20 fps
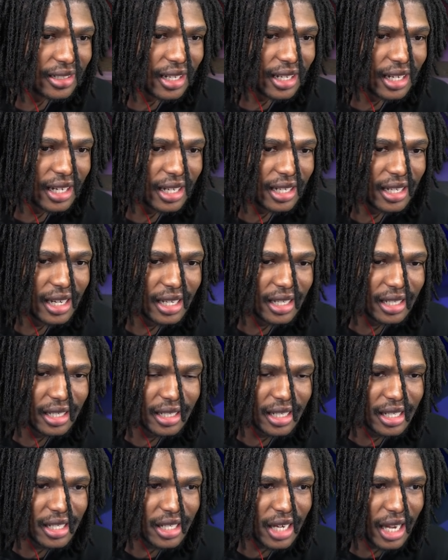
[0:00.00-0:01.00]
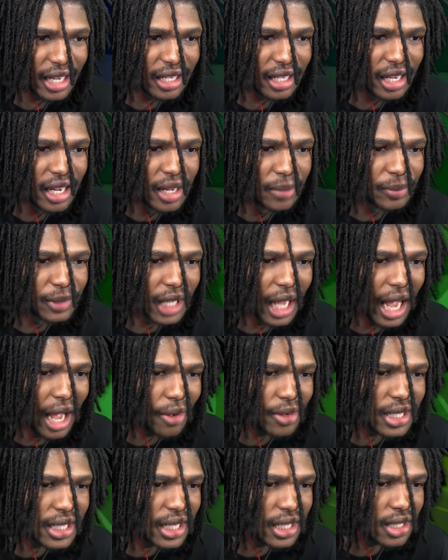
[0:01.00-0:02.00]
Okay, they they they tried to.
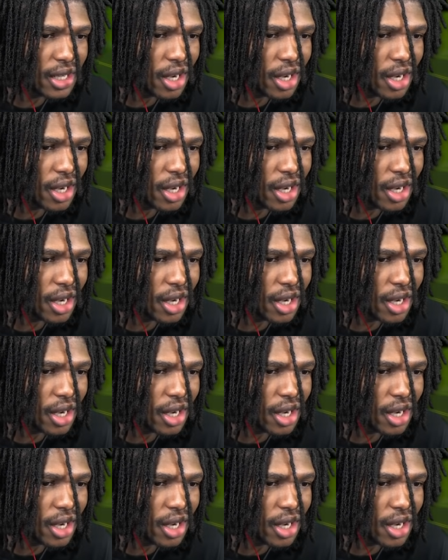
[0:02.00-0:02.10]
How is he